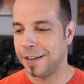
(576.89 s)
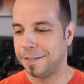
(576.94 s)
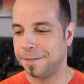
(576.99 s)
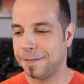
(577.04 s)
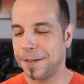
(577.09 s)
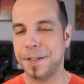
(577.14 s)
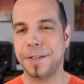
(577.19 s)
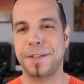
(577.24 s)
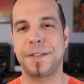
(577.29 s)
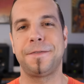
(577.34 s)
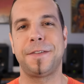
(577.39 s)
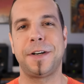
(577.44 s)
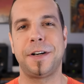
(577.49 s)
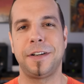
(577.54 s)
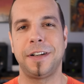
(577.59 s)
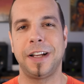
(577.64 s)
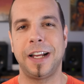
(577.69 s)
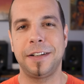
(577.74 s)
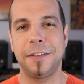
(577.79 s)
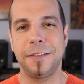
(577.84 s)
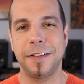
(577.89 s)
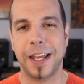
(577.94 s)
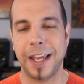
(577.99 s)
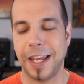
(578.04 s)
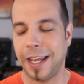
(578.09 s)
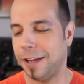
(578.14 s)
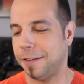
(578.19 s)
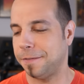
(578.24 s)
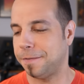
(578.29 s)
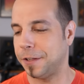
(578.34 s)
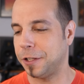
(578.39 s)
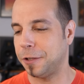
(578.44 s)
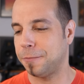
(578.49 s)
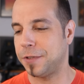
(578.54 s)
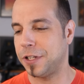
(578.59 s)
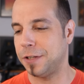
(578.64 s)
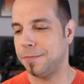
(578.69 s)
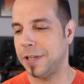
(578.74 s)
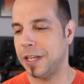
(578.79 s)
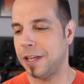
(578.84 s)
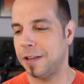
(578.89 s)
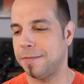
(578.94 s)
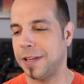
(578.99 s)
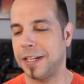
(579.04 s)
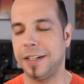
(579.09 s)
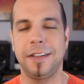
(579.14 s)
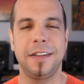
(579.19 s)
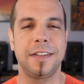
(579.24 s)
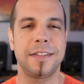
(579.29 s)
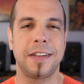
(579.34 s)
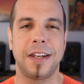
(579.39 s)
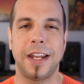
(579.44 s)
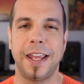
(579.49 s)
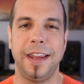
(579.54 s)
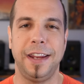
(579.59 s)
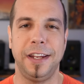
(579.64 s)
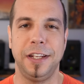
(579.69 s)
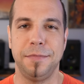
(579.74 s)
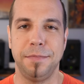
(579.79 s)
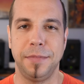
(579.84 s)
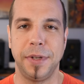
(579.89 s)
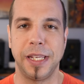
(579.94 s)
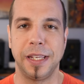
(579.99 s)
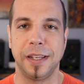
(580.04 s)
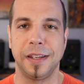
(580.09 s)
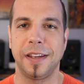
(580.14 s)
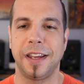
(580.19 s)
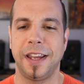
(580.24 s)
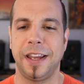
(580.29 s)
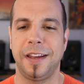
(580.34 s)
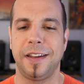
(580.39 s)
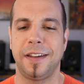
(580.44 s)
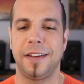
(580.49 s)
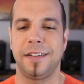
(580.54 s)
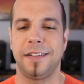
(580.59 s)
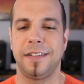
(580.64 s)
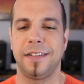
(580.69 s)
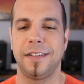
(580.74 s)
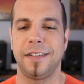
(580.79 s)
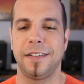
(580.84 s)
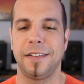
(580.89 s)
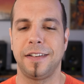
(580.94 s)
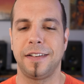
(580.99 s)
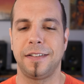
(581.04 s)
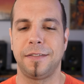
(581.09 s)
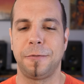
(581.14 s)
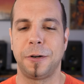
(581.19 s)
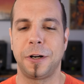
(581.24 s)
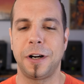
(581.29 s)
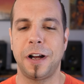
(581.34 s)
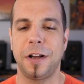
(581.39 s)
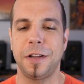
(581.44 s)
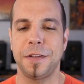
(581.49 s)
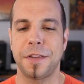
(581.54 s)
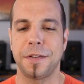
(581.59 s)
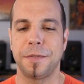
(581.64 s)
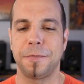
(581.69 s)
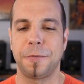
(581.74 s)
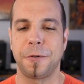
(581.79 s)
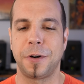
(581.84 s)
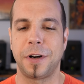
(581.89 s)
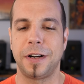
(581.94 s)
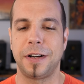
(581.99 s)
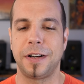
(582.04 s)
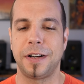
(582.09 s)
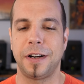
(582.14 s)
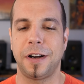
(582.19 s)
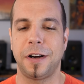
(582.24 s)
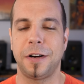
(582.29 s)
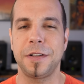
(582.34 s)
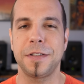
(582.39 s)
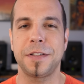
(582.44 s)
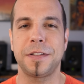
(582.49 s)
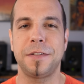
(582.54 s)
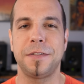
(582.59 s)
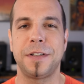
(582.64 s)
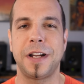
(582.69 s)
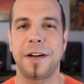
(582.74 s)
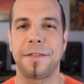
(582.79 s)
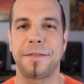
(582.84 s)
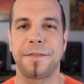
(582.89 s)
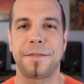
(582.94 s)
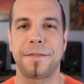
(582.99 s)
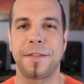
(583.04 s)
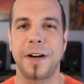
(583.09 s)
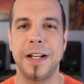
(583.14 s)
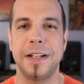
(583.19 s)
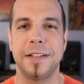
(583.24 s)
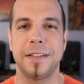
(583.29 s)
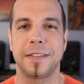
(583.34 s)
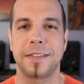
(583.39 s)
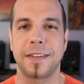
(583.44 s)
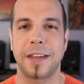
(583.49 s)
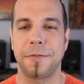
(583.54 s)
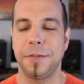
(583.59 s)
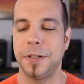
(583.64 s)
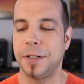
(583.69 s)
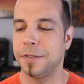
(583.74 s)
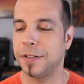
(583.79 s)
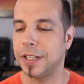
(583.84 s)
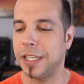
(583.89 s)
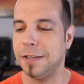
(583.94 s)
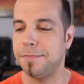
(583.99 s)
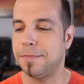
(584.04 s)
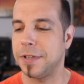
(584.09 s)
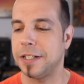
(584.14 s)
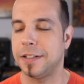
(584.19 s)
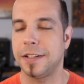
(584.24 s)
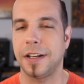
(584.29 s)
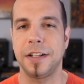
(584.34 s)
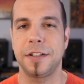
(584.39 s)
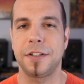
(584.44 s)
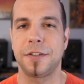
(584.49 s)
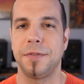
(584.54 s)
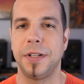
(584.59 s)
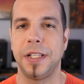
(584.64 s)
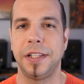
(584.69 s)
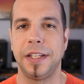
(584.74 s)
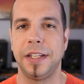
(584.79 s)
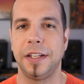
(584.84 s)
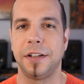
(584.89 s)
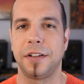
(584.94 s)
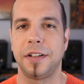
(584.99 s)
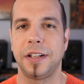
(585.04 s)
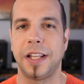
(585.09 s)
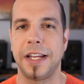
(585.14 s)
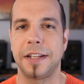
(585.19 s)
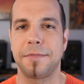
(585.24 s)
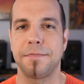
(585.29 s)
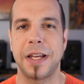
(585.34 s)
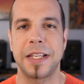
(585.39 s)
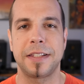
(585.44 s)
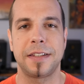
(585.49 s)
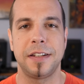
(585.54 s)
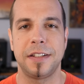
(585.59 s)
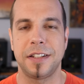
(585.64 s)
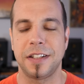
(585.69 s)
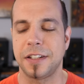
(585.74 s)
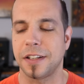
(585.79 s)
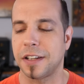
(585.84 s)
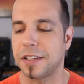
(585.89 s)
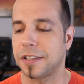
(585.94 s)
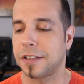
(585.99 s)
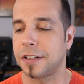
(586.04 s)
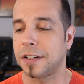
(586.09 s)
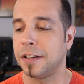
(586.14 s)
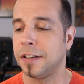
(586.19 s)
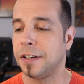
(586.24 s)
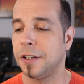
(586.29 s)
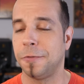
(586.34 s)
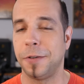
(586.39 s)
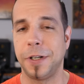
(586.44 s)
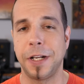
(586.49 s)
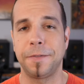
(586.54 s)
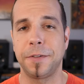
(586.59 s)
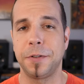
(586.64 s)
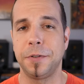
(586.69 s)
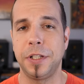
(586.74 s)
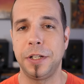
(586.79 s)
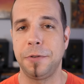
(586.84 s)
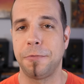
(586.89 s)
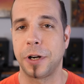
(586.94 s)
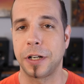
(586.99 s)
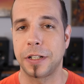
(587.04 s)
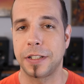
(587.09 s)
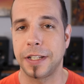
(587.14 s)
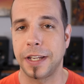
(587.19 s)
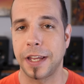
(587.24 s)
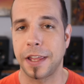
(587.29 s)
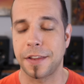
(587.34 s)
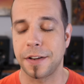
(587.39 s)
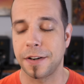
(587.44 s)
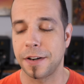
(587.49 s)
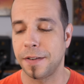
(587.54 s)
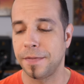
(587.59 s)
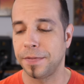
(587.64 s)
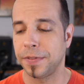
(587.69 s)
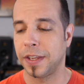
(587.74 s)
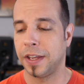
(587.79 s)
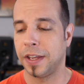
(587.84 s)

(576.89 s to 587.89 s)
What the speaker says: First of all, I don't hate Philip Chbeeb, and he doesn't hate me, and we're also not friends. Like, we don't keep in touch really, or like message each other. We never really work together.